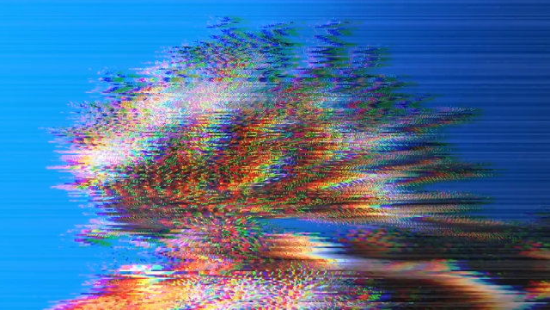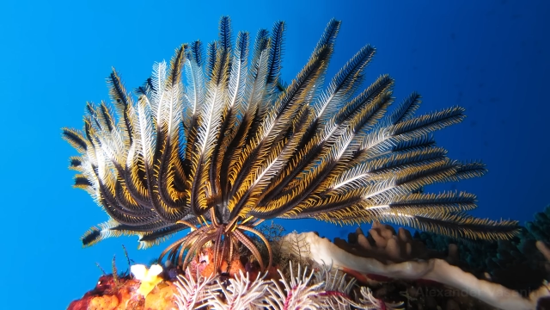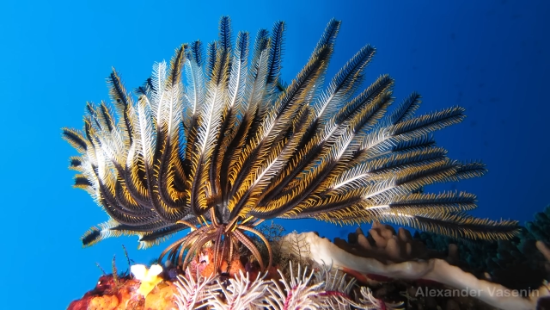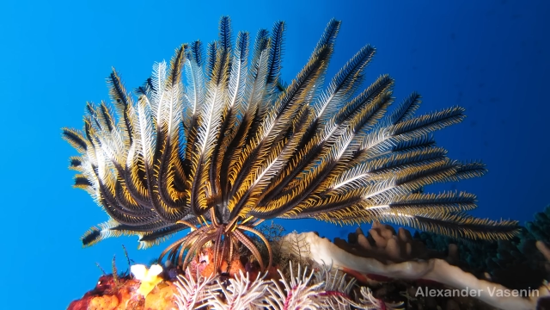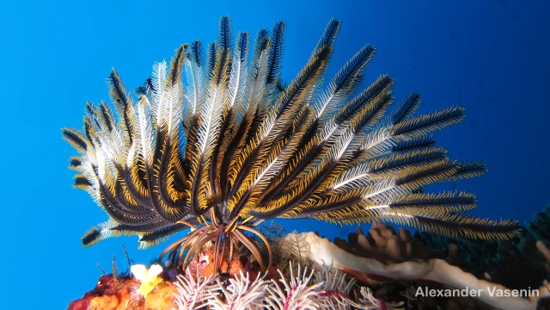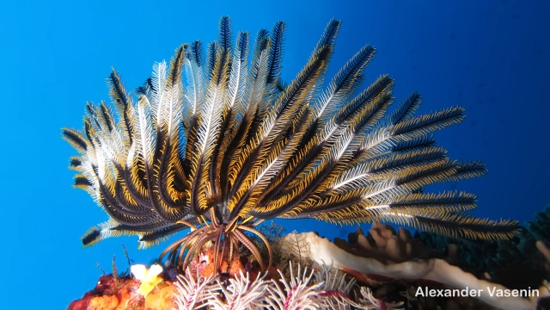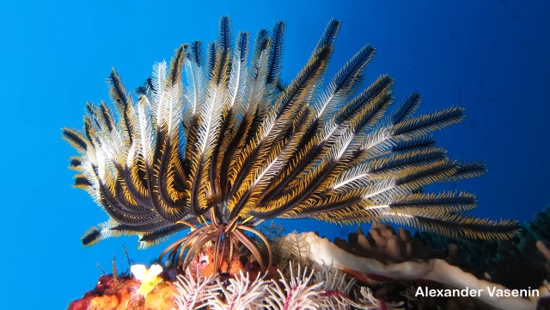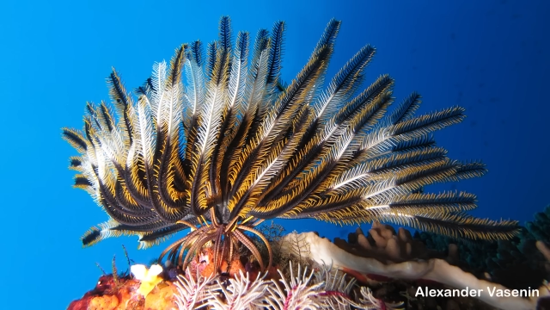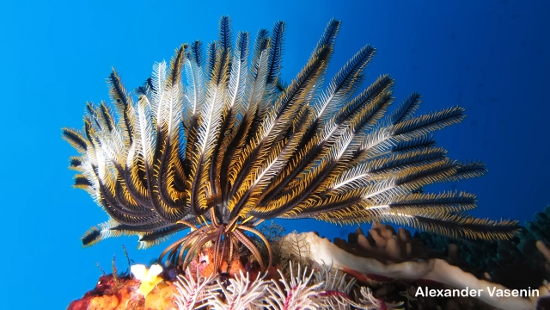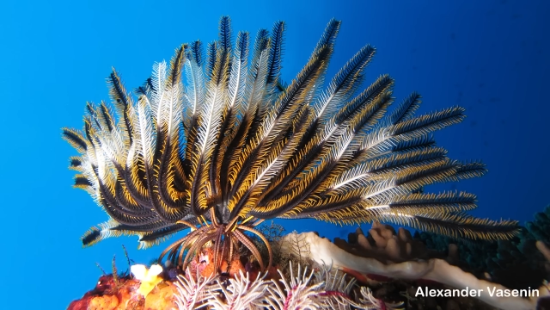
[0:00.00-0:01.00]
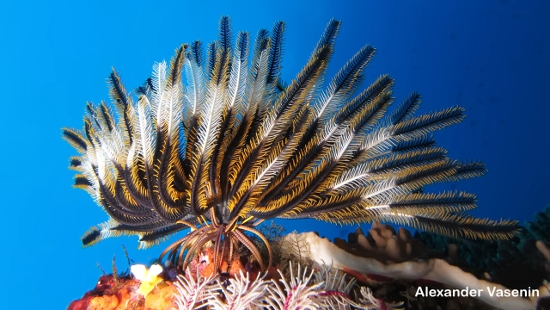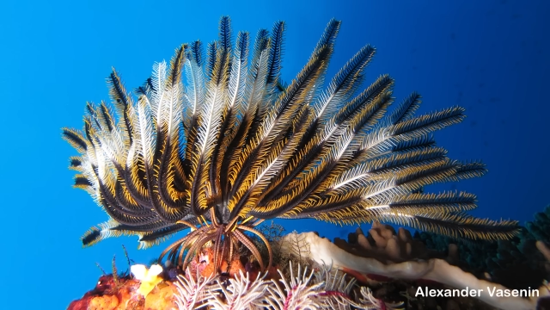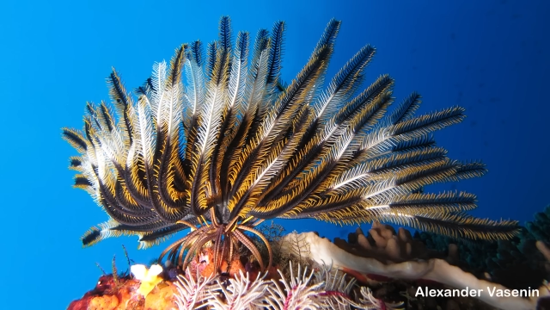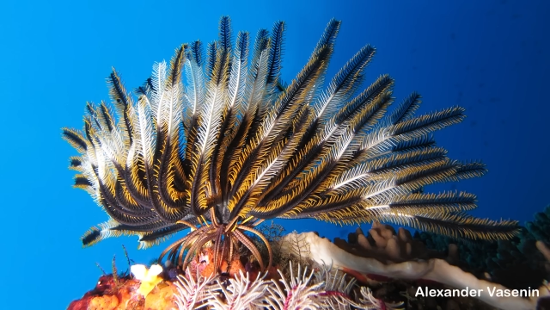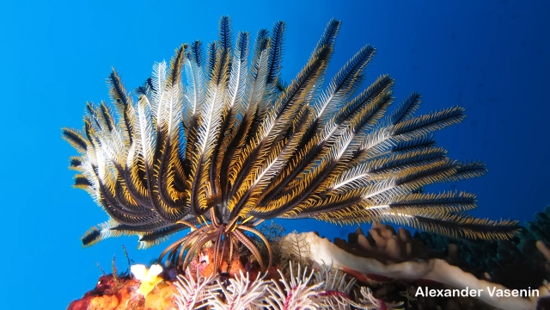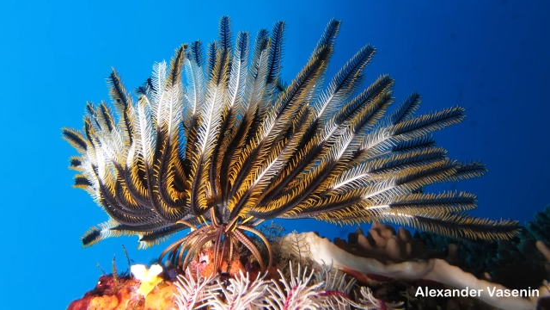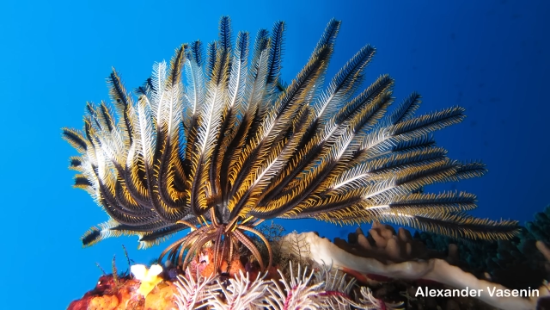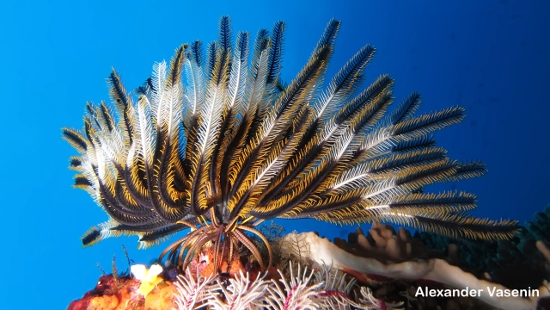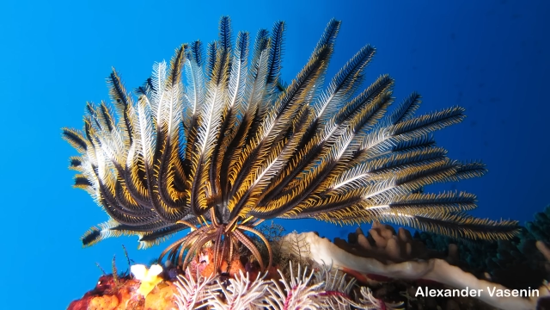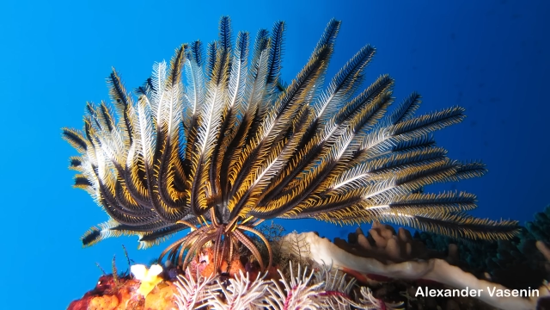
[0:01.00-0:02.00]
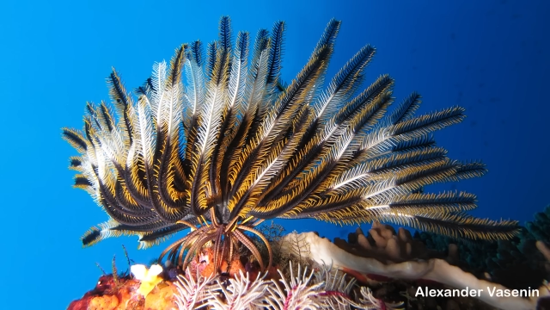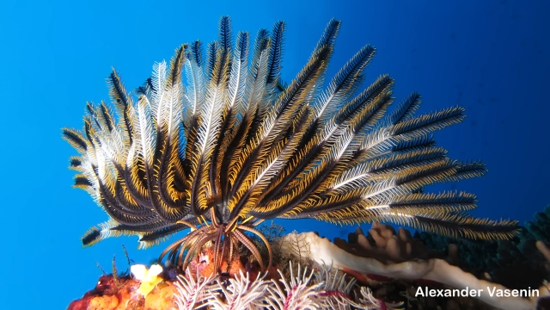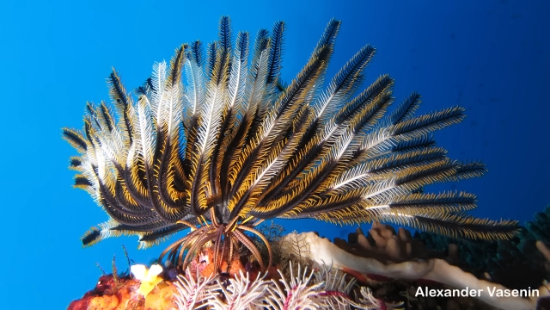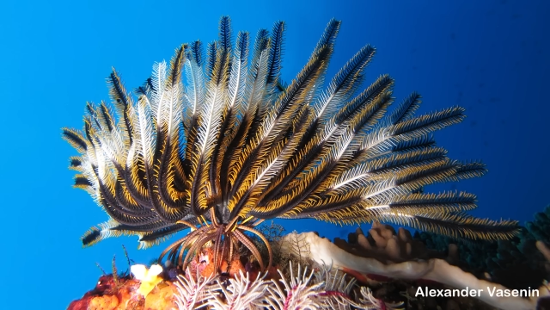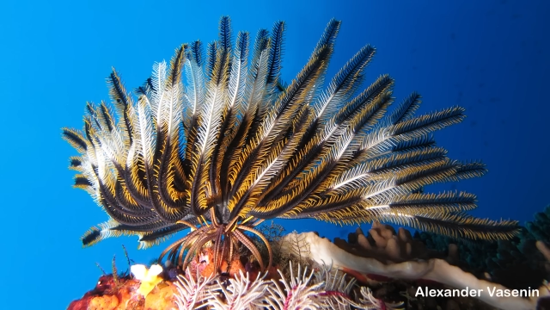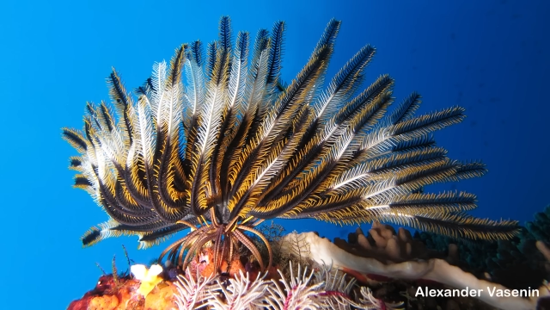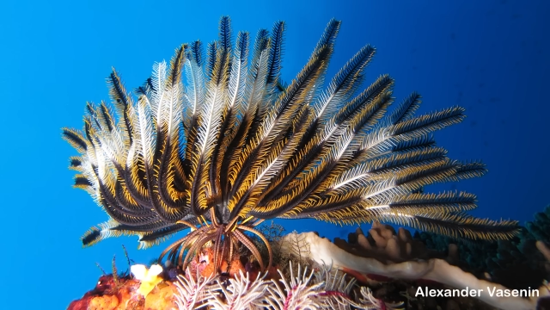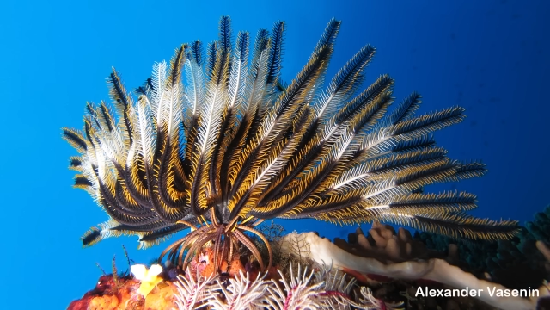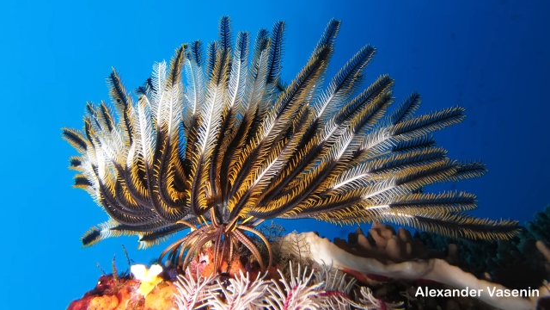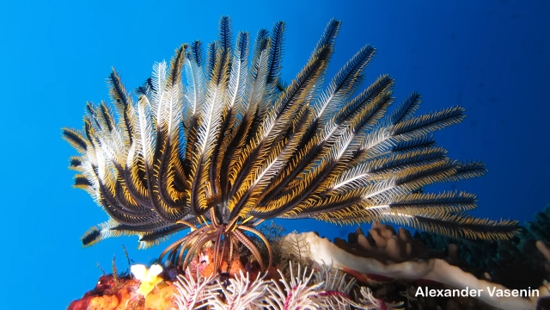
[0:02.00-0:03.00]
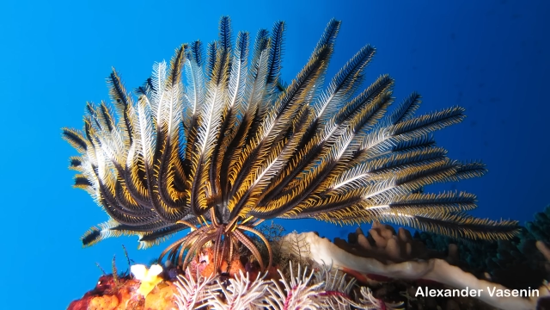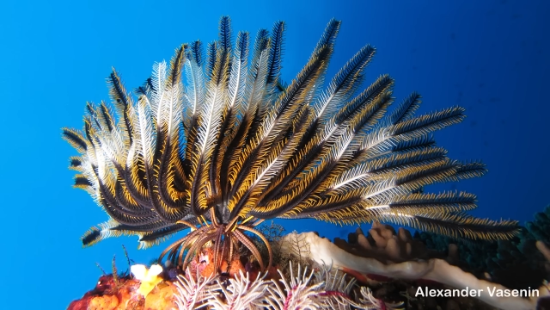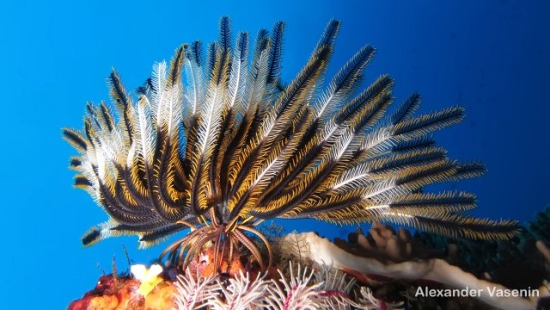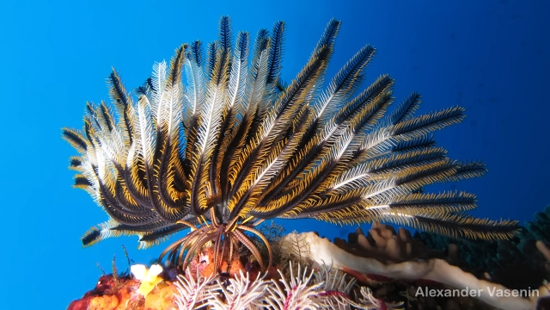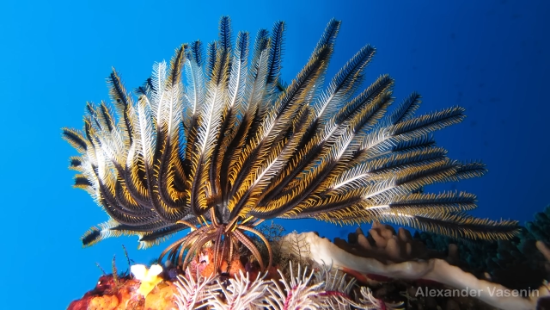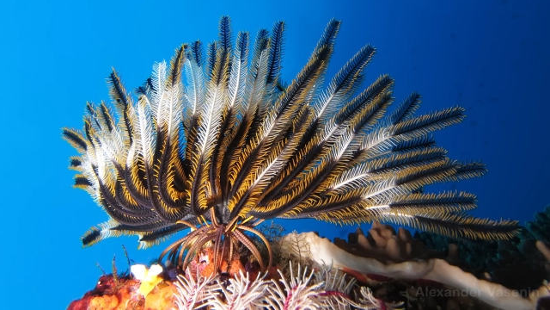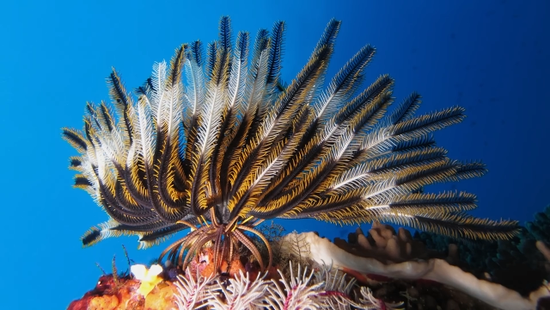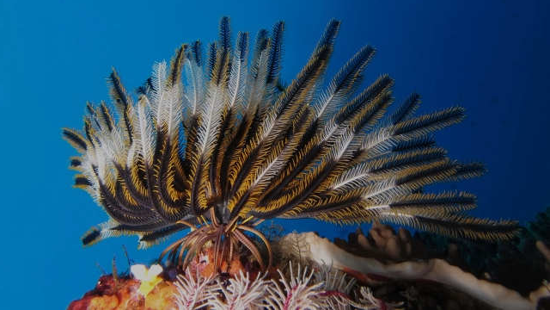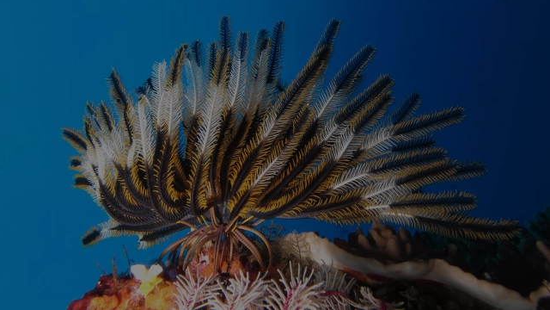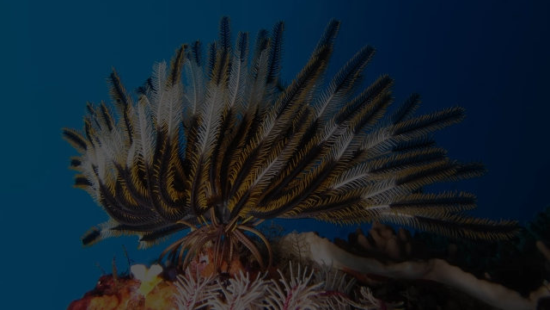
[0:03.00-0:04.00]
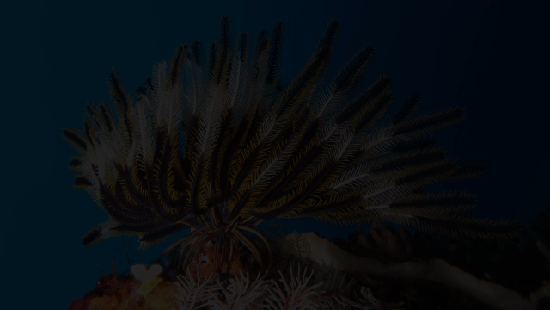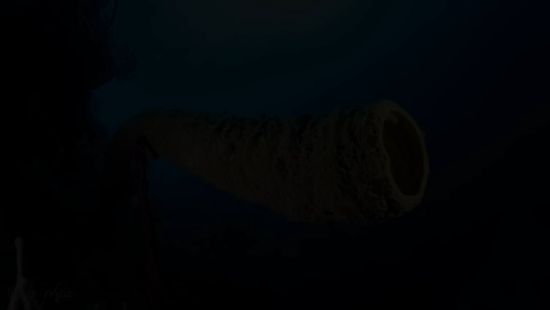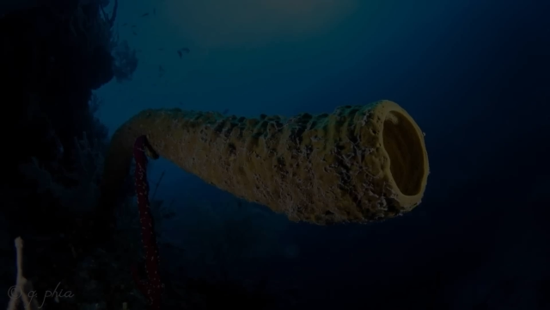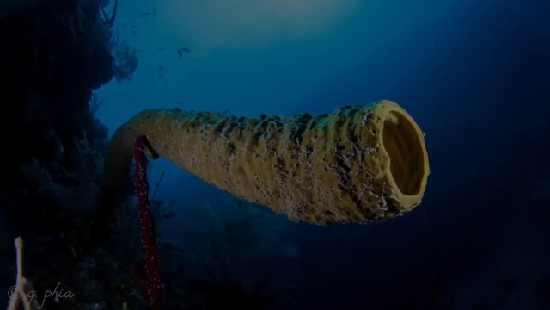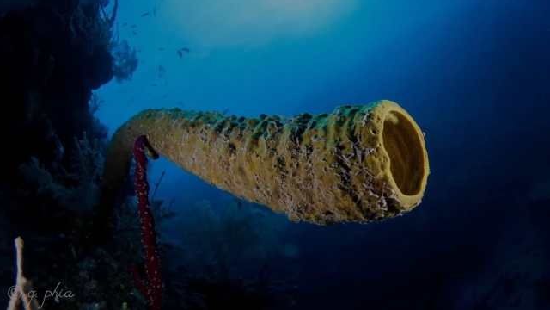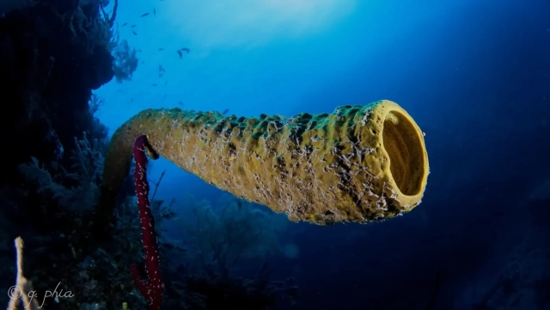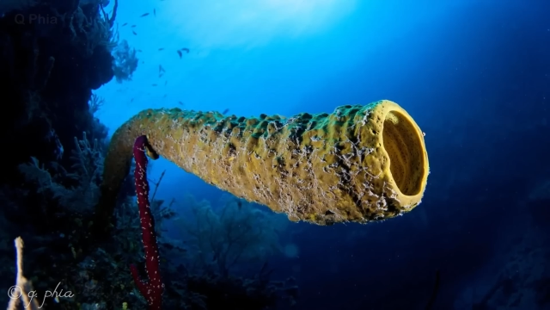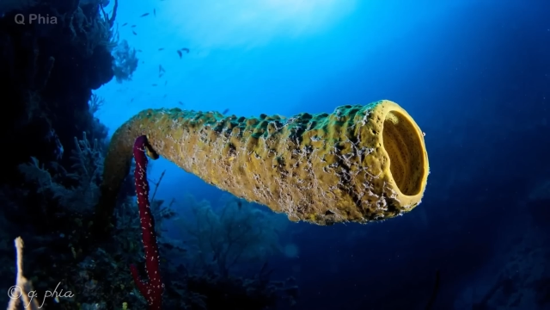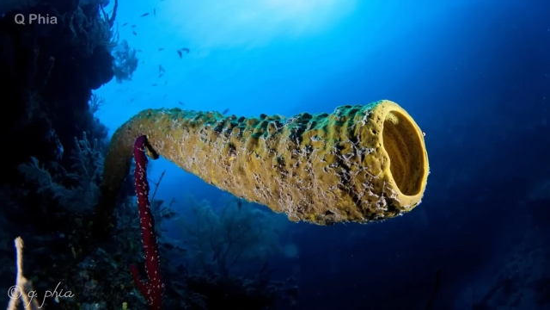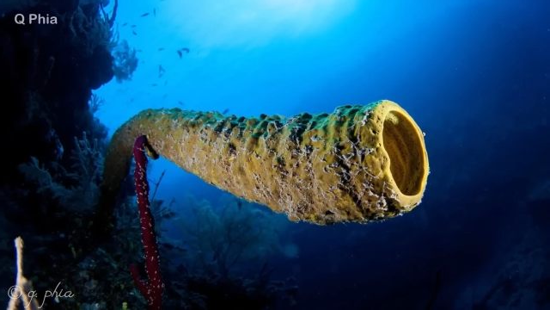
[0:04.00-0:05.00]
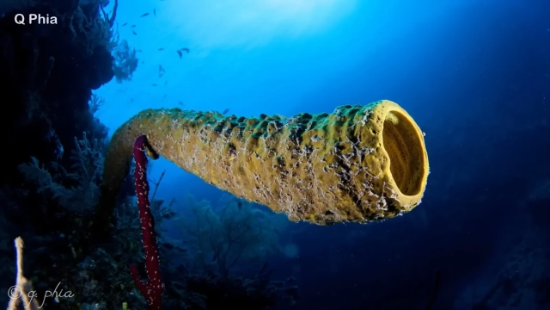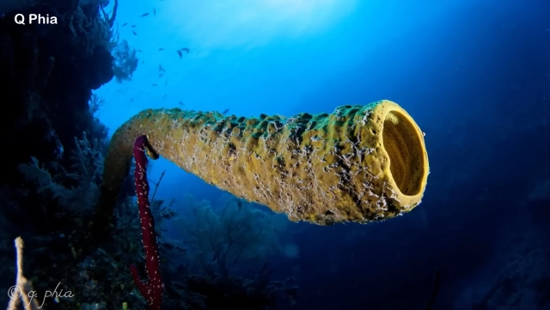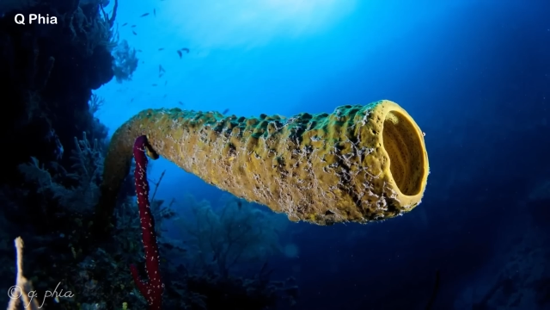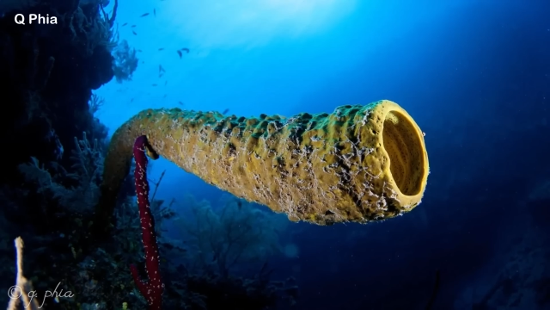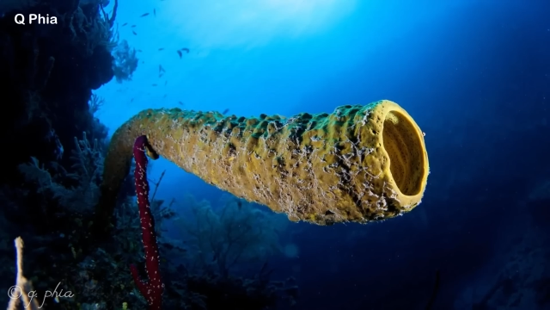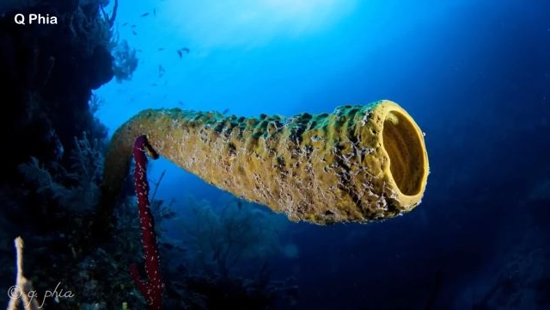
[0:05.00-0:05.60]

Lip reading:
Nobody's mouth can be seen.